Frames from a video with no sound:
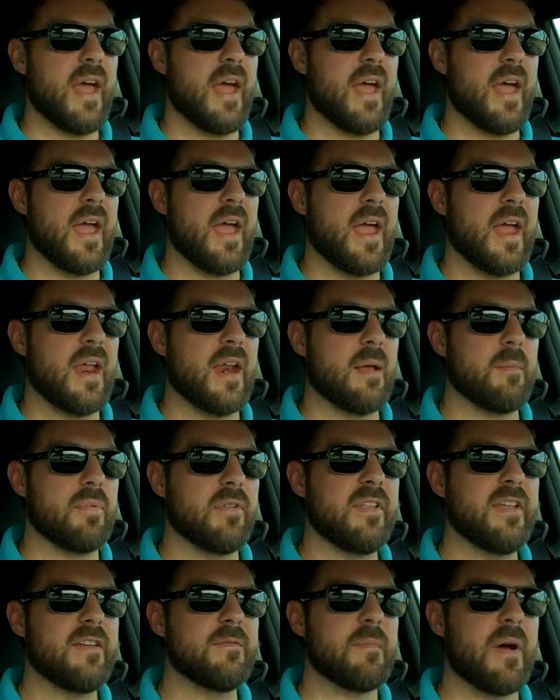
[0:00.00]
And I
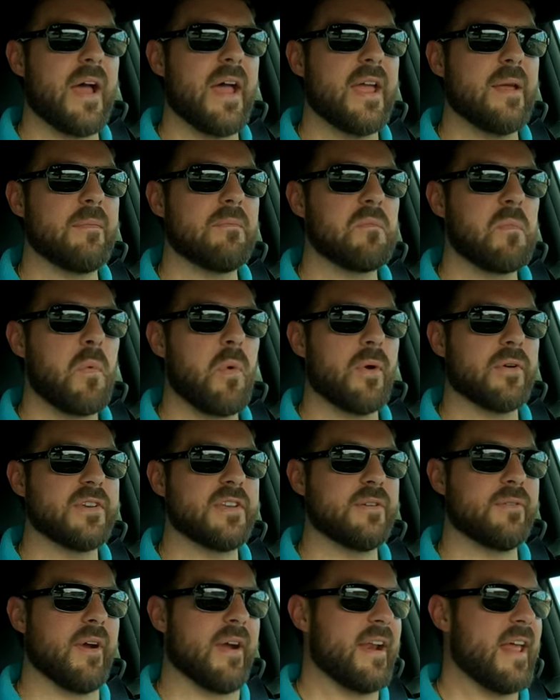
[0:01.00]
believe my
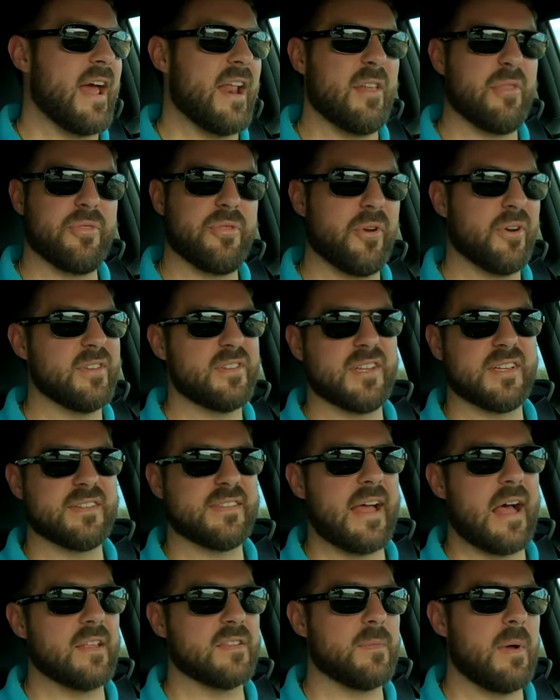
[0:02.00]
warranty ran out of
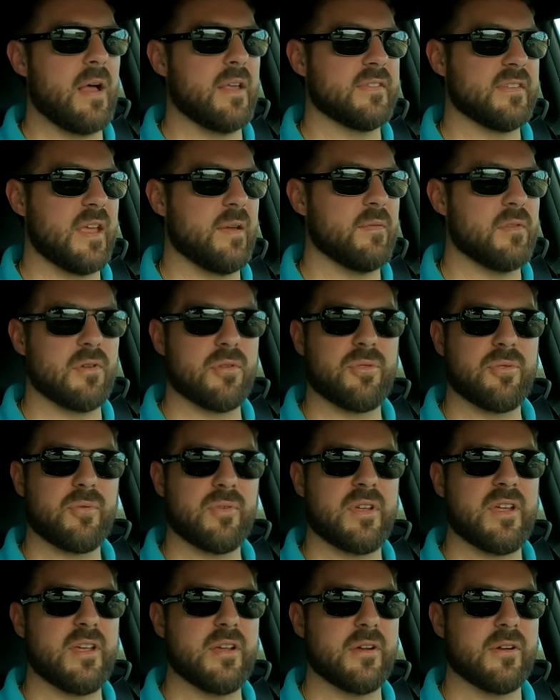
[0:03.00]
36,000 miles even in
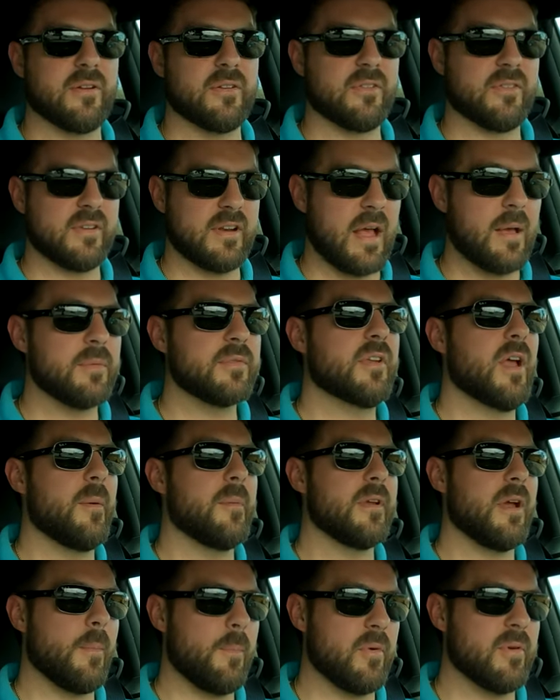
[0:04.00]
three years. And I was
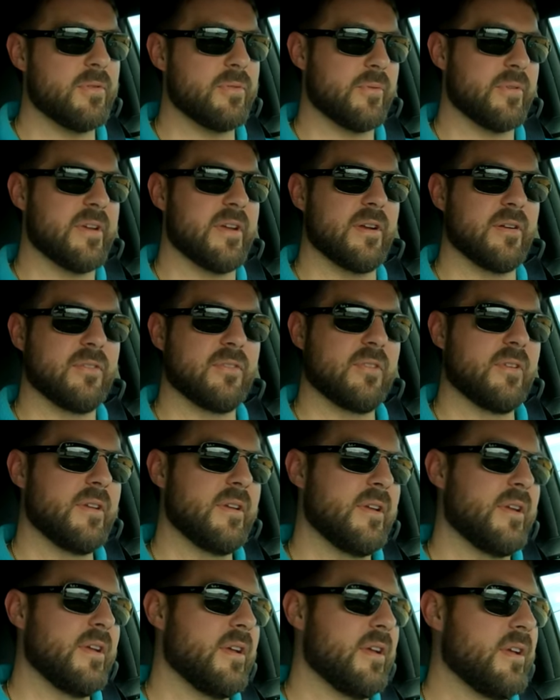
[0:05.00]
coming up on three years.
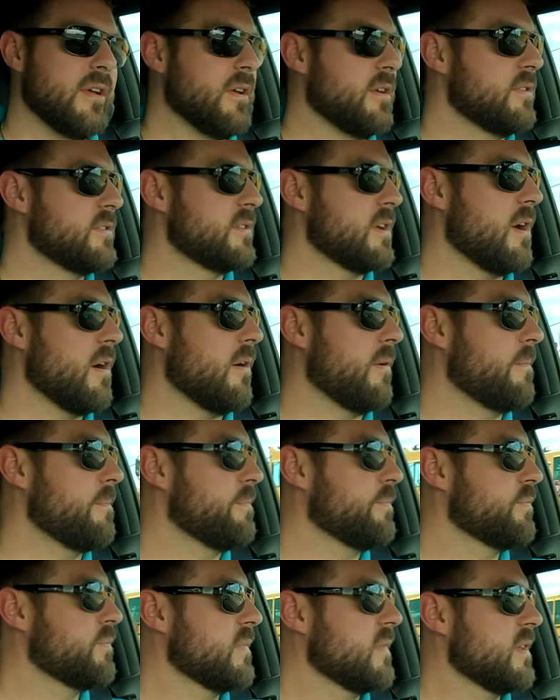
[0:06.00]
So,
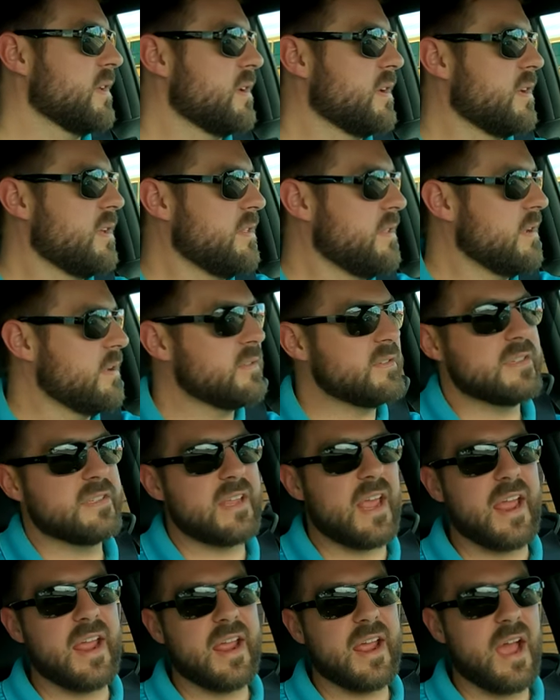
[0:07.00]
needless to
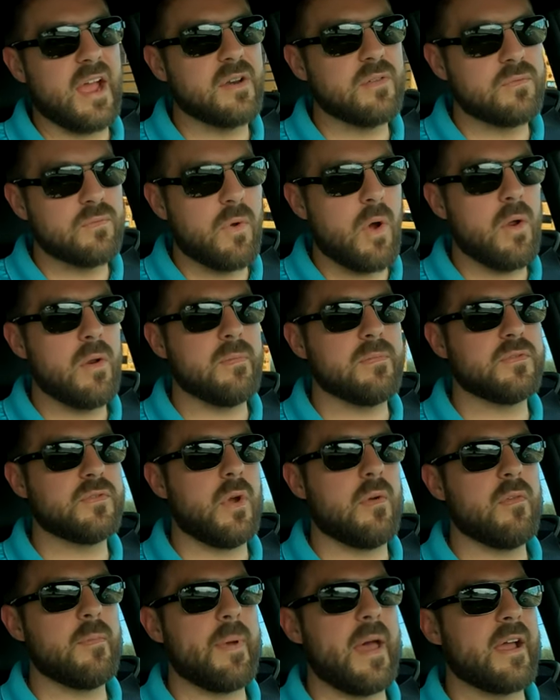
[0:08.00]
say, I rode,
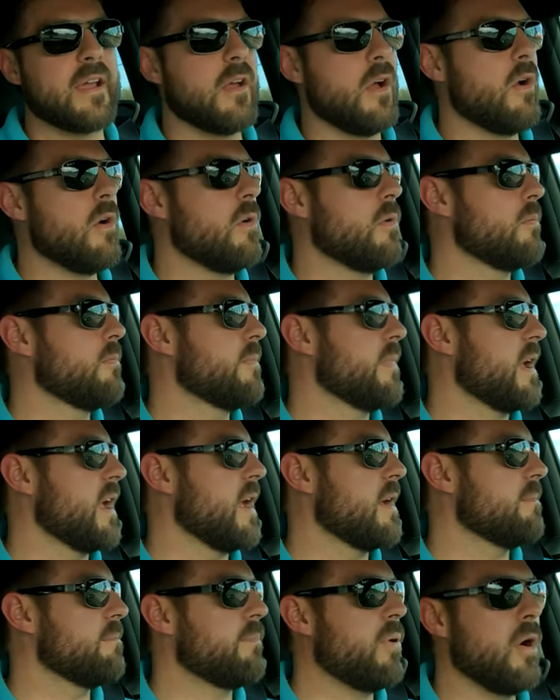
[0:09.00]
drove it back home
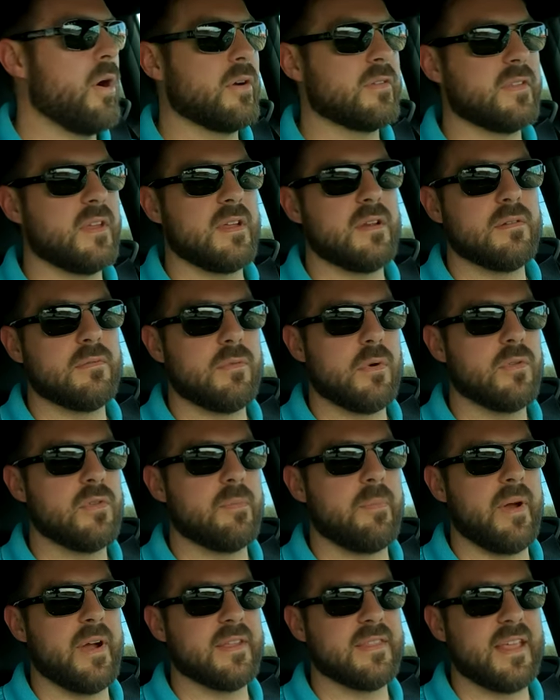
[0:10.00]
and parked it and rode the
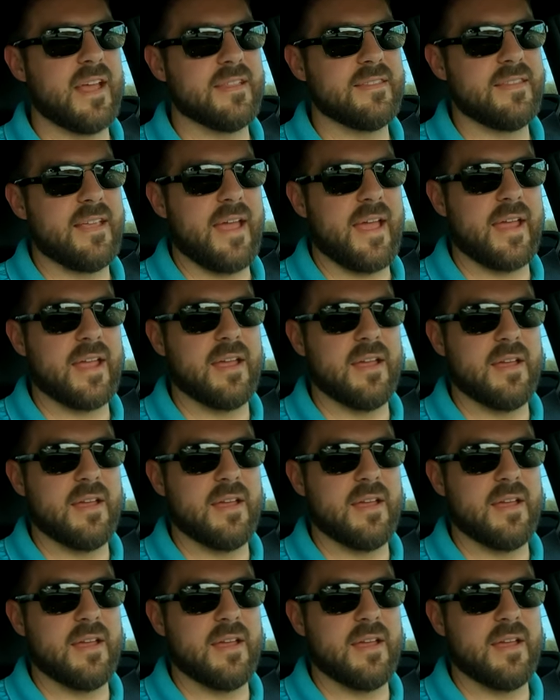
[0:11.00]
bike that day.